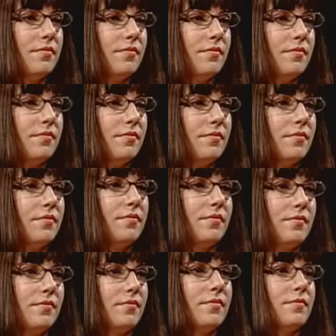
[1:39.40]
cardboard
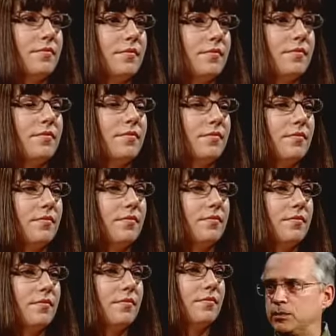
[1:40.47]
tubes to get that
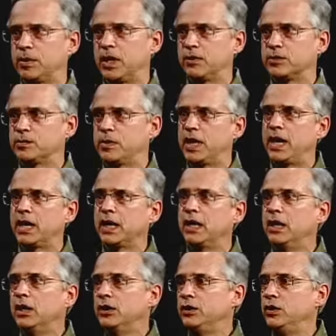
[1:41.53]
light to bounce back.
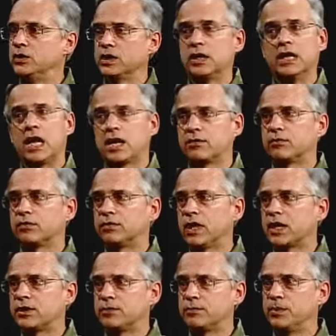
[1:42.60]
Use a lot of
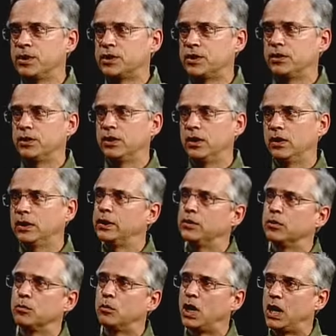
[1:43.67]
reflective material,
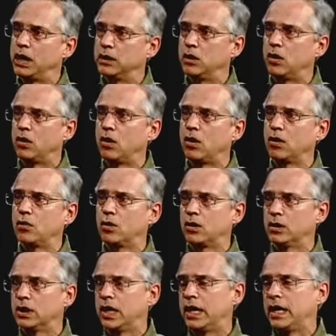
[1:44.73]
either mylar or
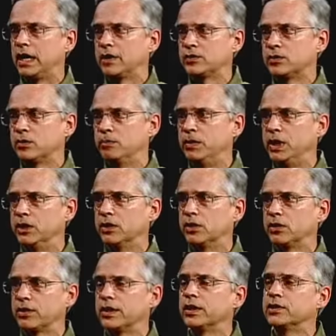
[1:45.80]
glass or
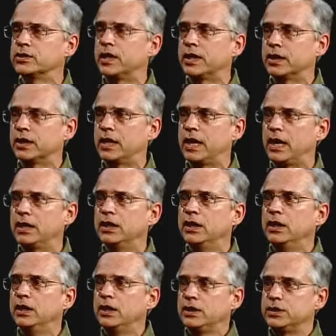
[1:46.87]
mirror, things like that,
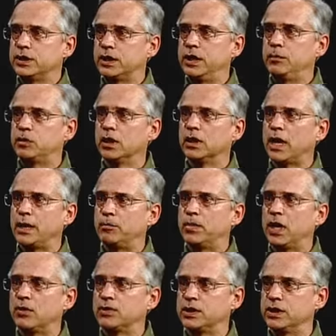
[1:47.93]
to keep the light
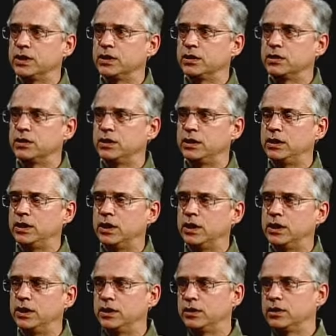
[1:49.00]
bouncing into
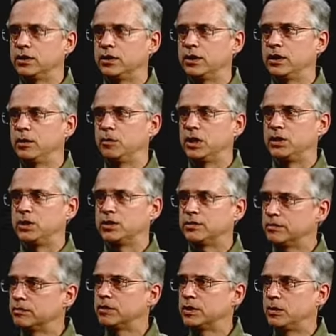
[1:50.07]
the image
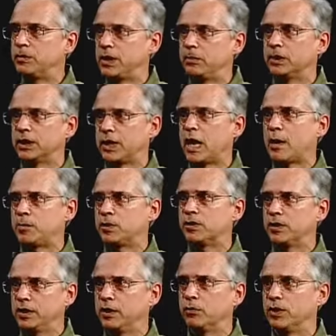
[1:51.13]
to be able to capture
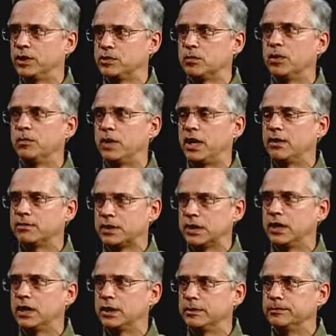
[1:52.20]
it in a reasonable amount of
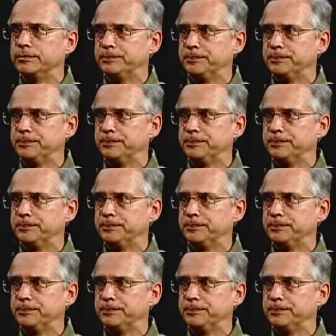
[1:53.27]
time.